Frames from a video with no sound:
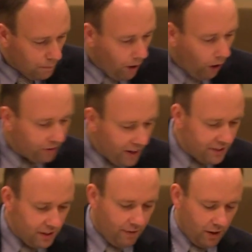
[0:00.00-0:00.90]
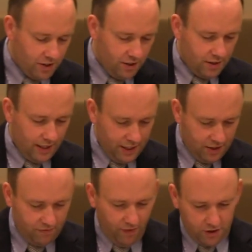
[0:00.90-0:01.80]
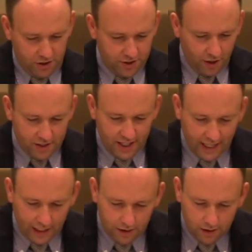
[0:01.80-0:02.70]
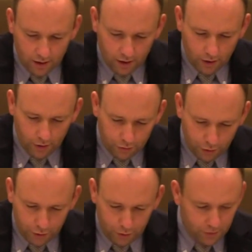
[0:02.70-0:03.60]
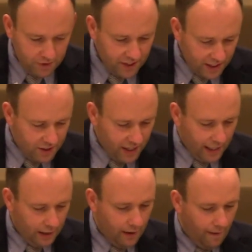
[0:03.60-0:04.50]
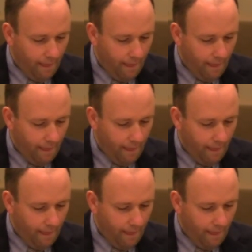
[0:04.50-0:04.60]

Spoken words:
Paul says in verses, and this is verses 13 through 16,